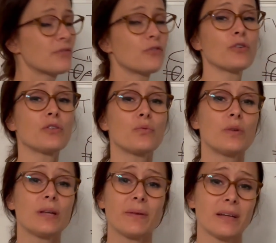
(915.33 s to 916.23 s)
for the
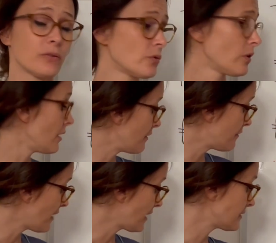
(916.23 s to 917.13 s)
women who are
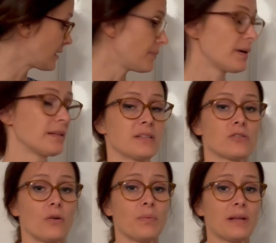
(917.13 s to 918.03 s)
affected by these
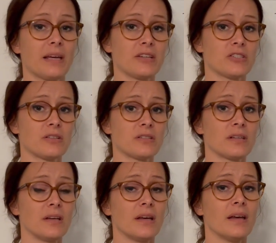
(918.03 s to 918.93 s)

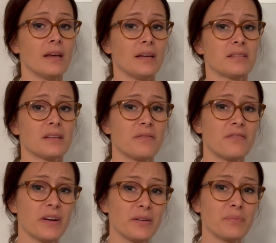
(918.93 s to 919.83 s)
complications, it's a
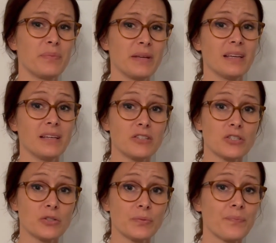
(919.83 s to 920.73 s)
very big
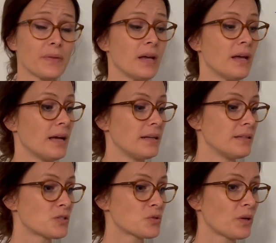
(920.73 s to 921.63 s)
issue. And
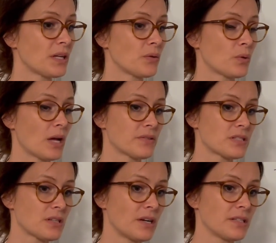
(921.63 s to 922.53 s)
in Sweden, we have
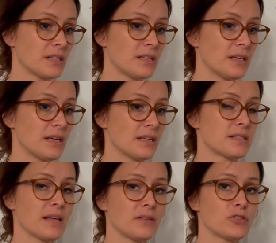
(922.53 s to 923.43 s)
started
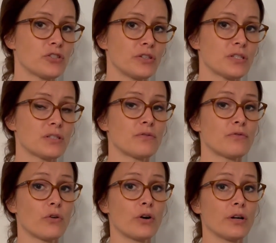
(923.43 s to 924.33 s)
centers
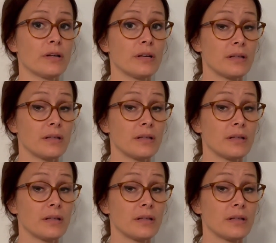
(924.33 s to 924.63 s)
for